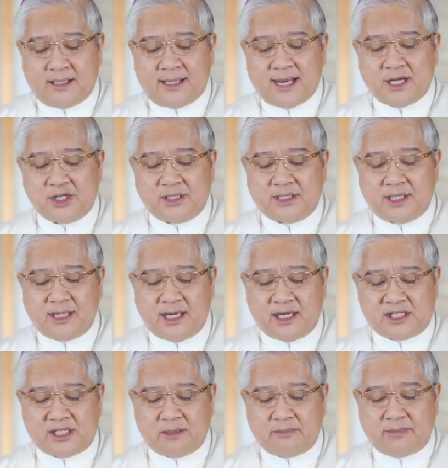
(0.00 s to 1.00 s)

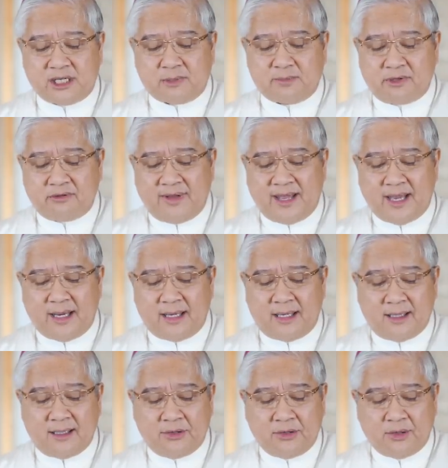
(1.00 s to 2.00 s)
Nationalism must
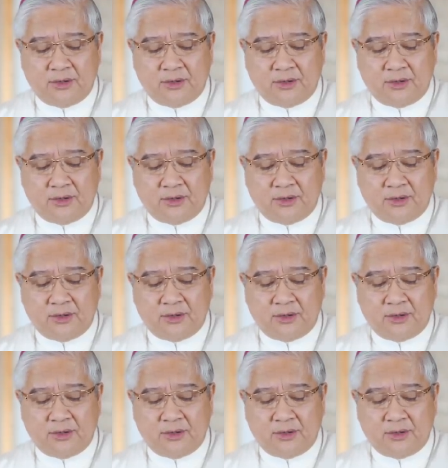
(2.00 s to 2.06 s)
prevail